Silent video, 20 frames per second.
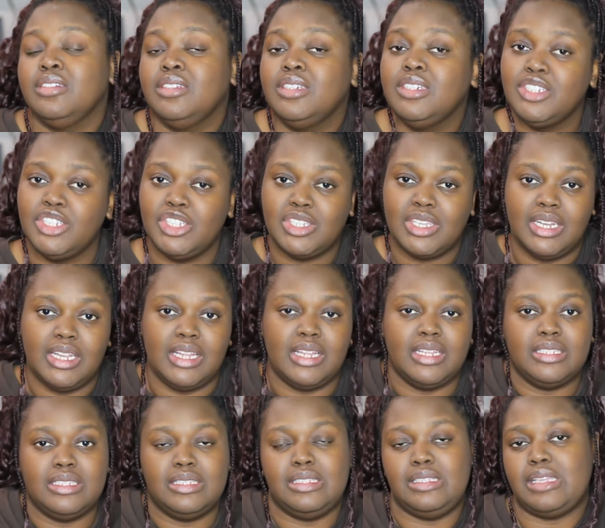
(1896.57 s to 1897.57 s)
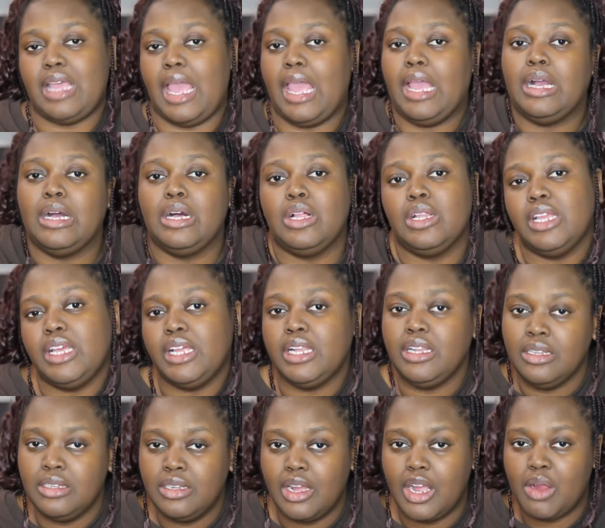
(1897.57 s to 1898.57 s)
She's gonna dangle it
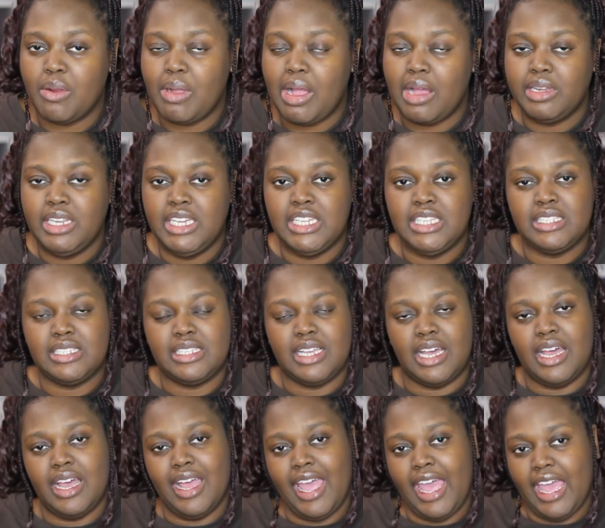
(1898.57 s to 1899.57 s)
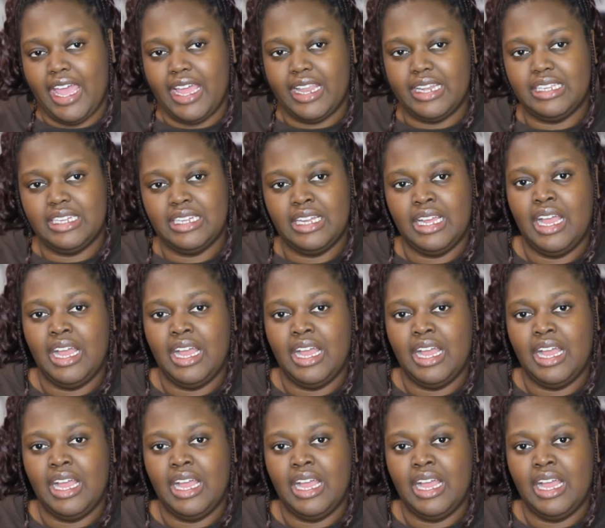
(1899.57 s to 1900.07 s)
around his uh, head.